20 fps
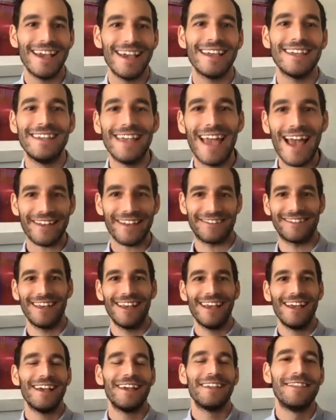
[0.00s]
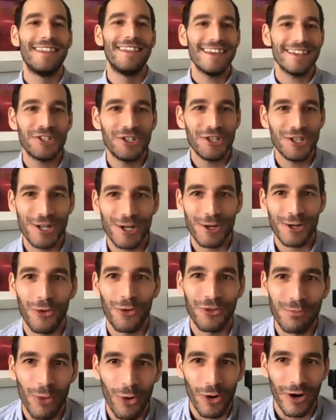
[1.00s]
Yes, this year
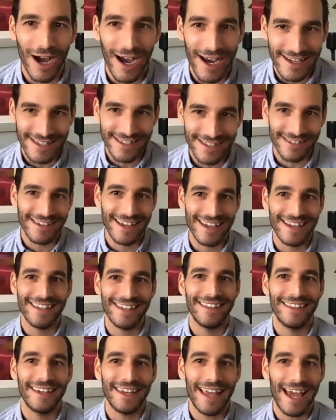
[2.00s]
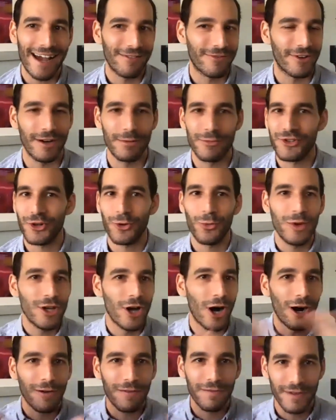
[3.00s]
was more isolated than ever. I'm sure we
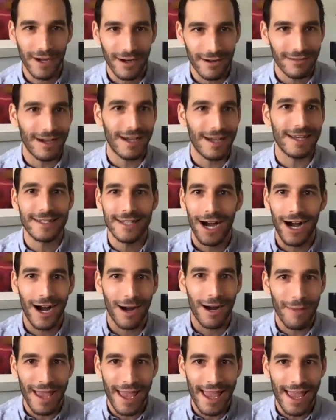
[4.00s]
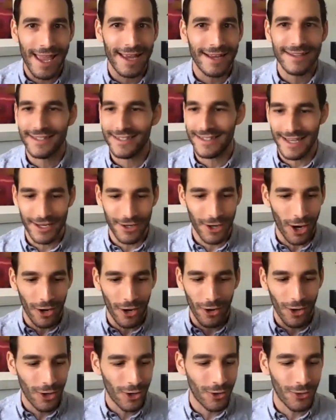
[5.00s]
all felt like Tom Hanks in
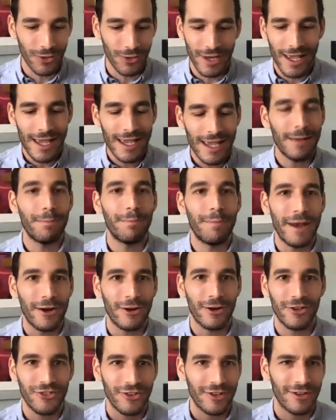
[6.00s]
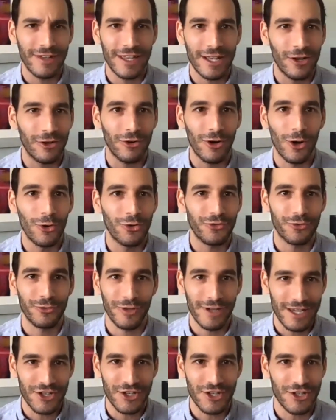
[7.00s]
our own embarrassingly close
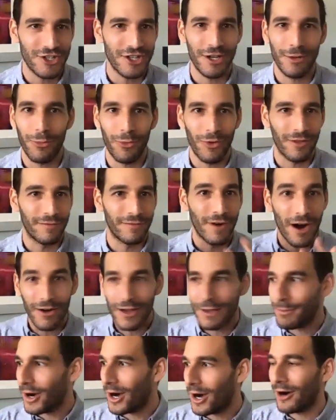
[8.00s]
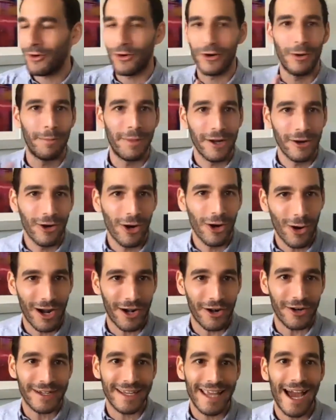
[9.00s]
relationship with a volleyball or a pillow on
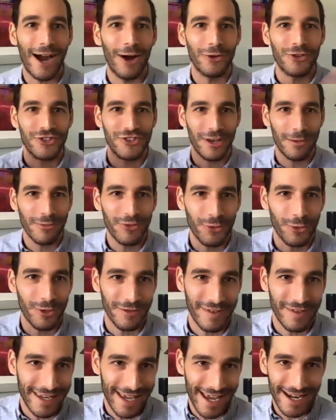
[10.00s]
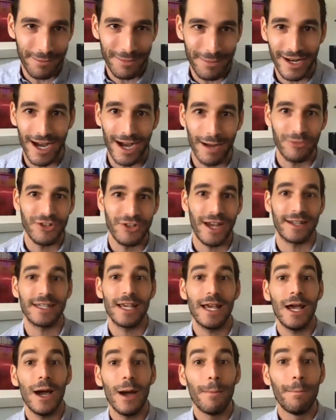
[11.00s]
our couch, some sort of inanimate object.
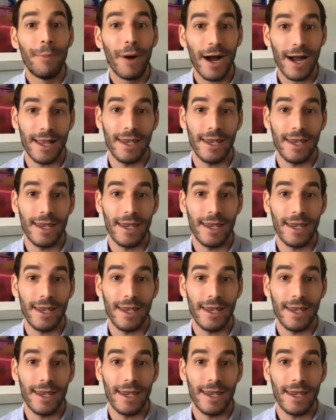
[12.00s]
But